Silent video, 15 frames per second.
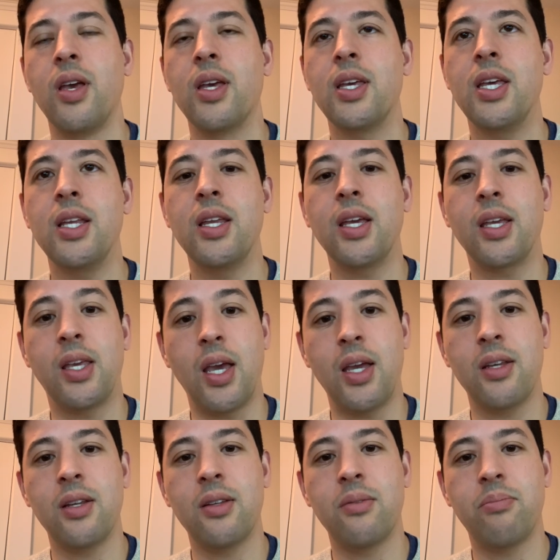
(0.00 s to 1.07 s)
He
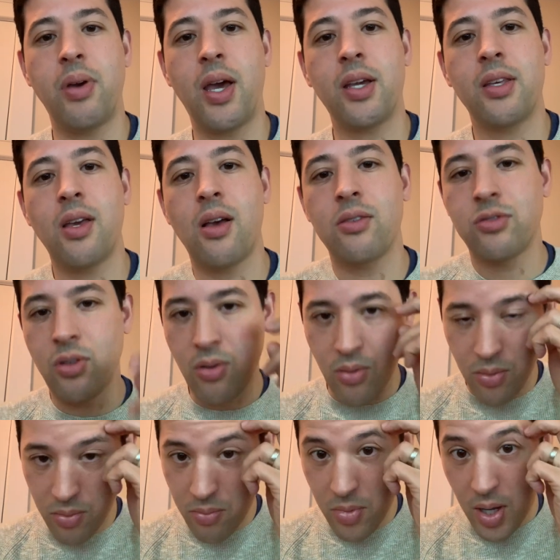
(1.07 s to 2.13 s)
negated Pacquiao,
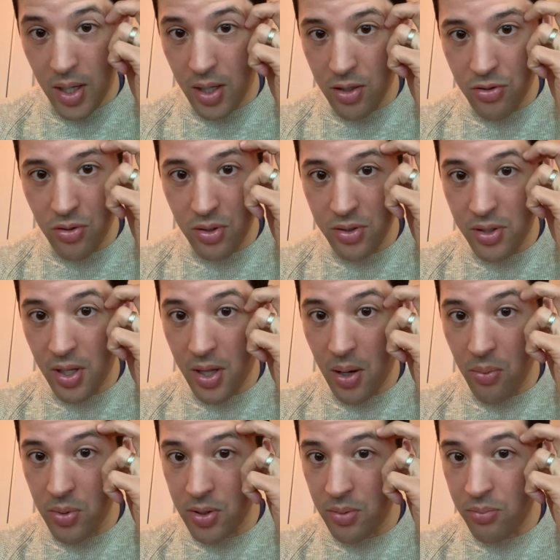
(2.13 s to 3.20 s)
so I guess you can say
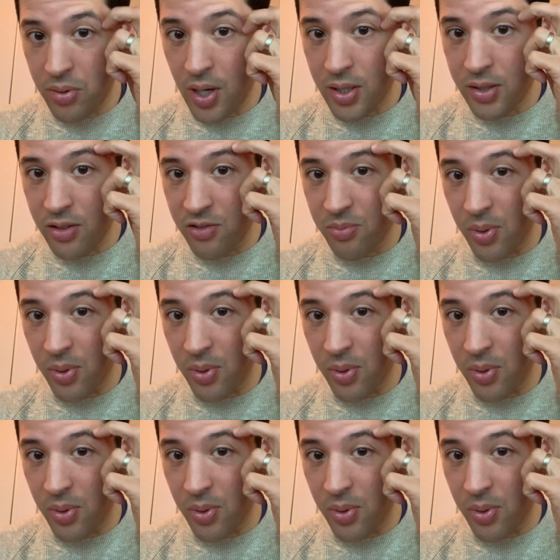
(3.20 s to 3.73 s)
that was impressive.